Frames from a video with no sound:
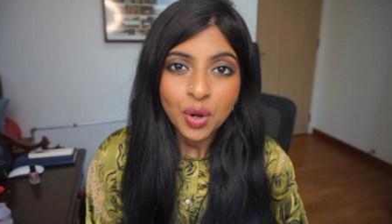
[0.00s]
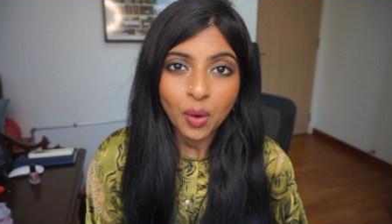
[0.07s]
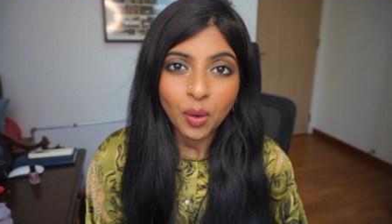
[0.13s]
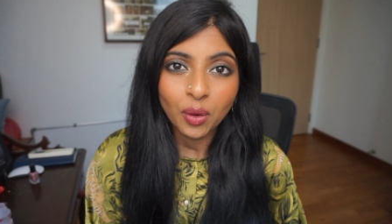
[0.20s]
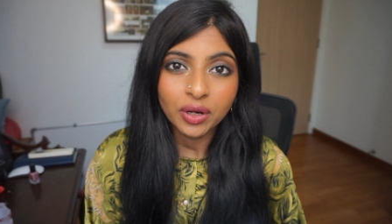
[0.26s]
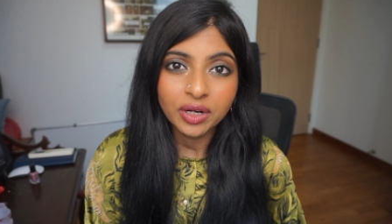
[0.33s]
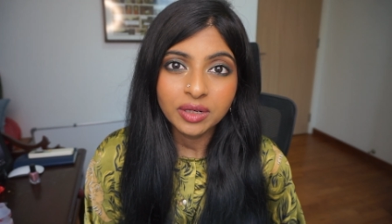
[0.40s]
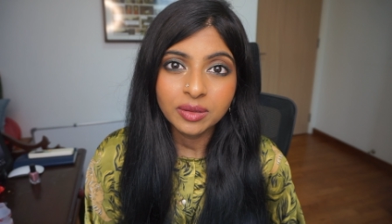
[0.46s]

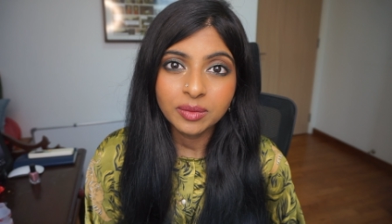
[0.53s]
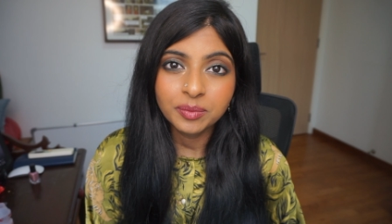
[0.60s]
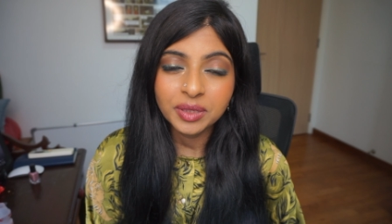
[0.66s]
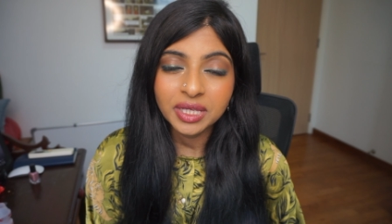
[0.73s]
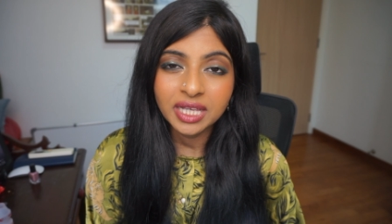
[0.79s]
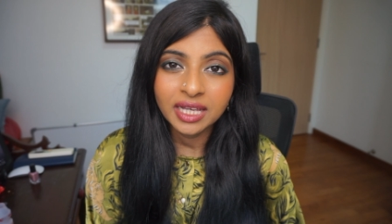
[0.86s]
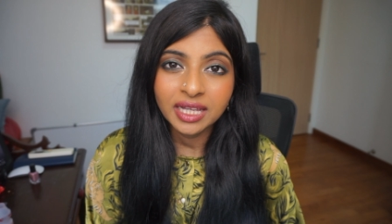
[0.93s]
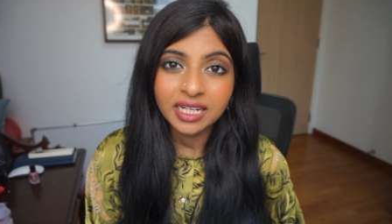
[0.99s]
or
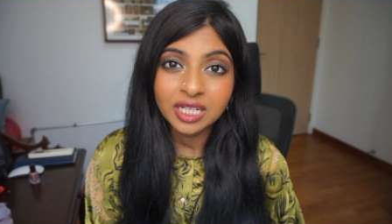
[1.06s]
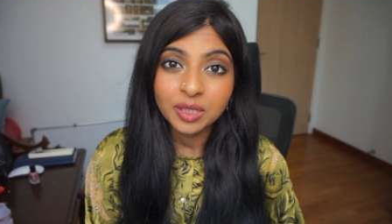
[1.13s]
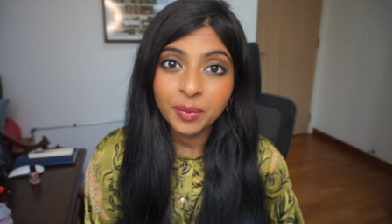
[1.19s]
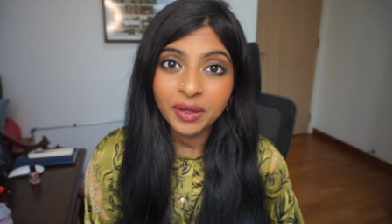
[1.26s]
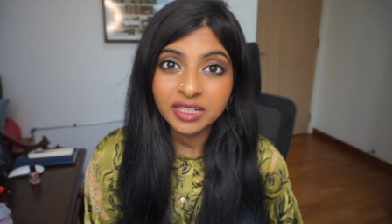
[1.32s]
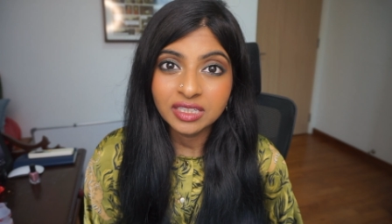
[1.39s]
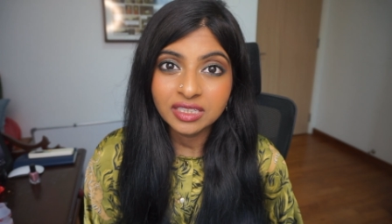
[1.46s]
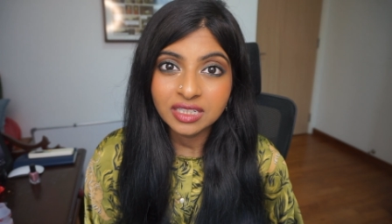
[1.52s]
being an
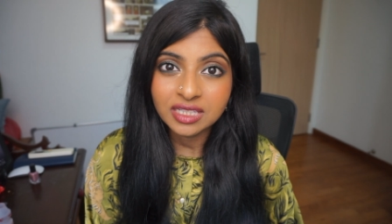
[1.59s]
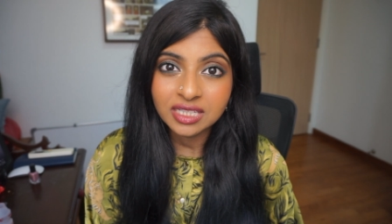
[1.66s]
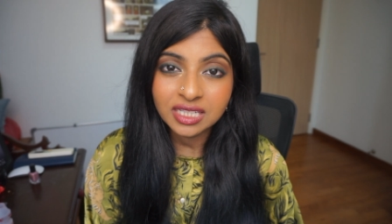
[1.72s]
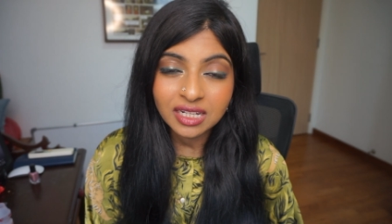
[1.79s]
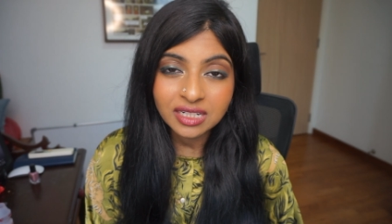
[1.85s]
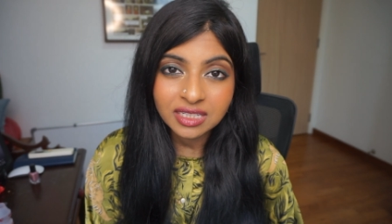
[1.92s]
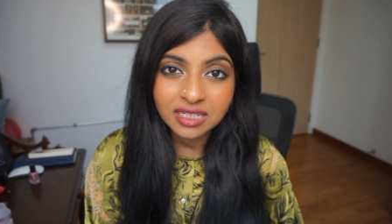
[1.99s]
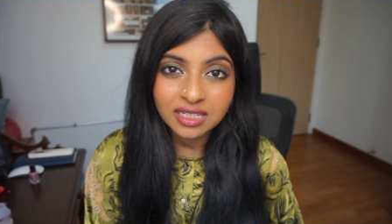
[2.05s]
independent
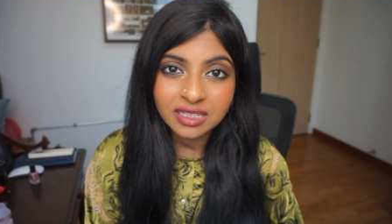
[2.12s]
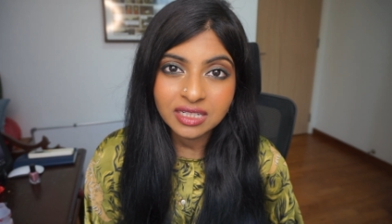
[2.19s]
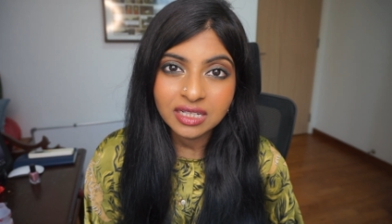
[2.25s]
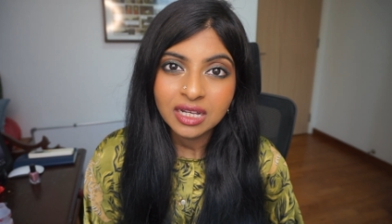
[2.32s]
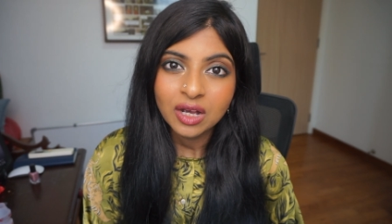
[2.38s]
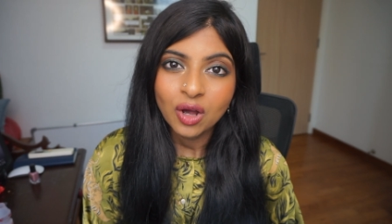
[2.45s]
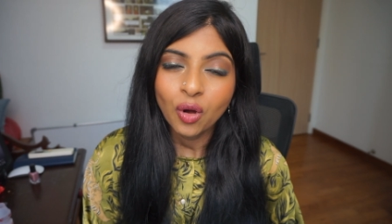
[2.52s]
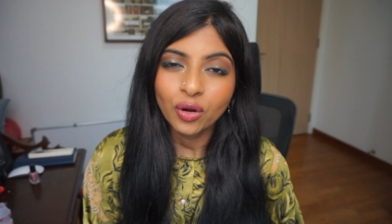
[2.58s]
consultant
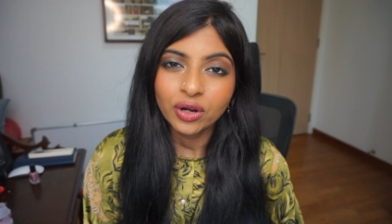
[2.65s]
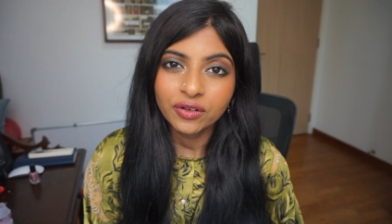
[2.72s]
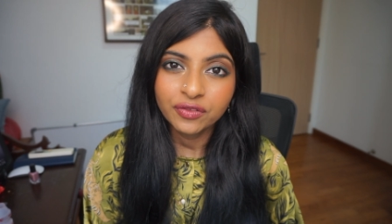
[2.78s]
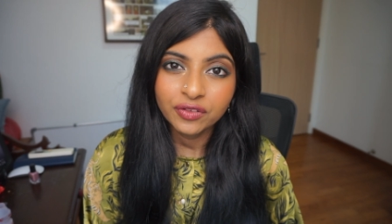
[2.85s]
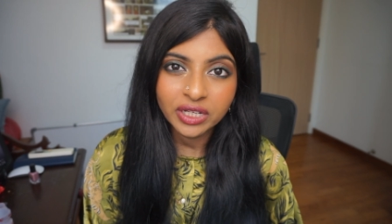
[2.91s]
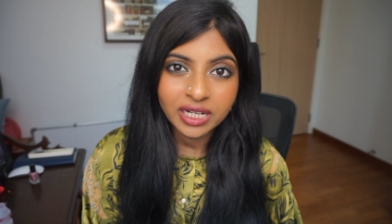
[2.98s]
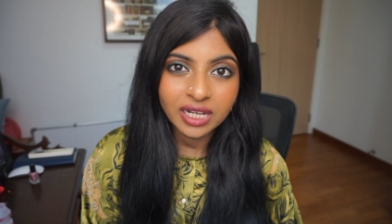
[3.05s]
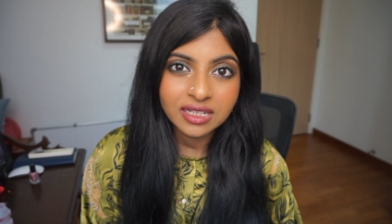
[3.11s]
or a
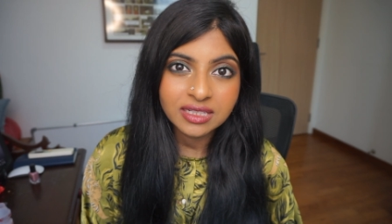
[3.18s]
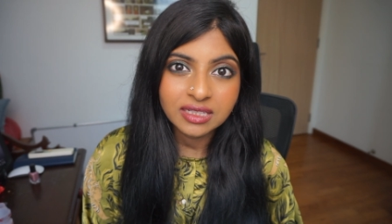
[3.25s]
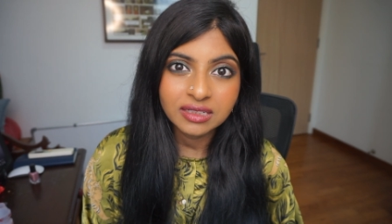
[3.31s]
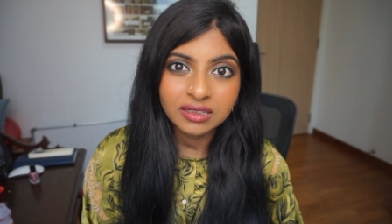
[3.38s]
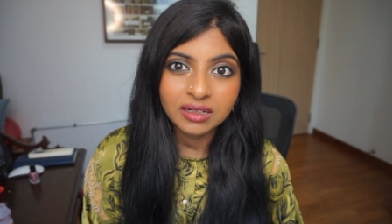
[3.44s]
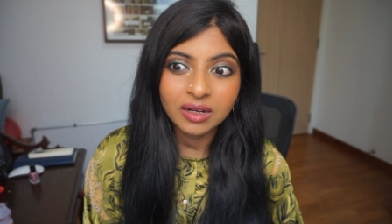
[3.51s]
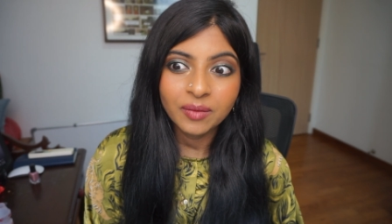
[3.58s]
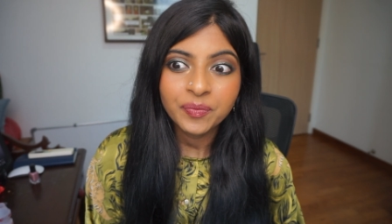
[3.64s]

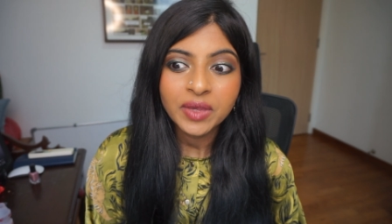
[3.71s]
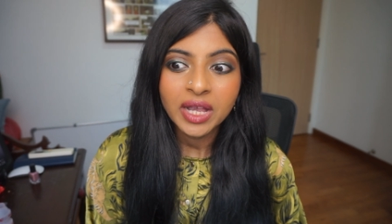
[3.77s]
freelancer.